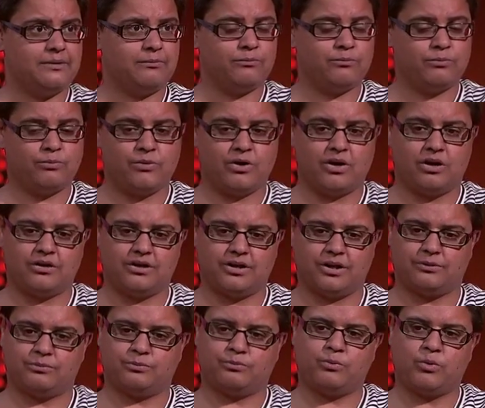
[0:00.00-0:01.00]
And, you
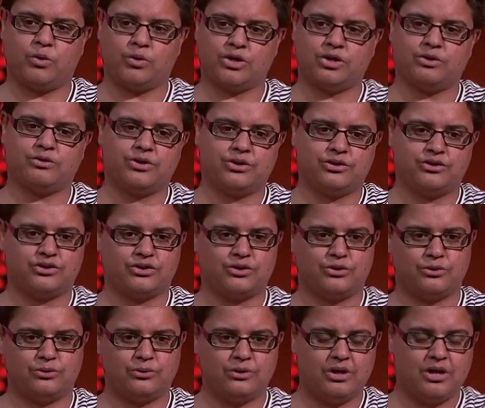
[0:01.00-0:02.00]
know, what you can
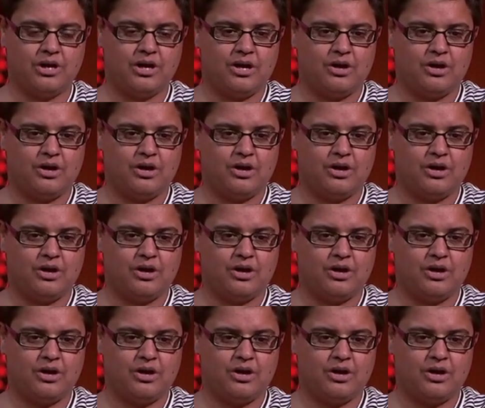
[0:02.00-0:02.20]
do,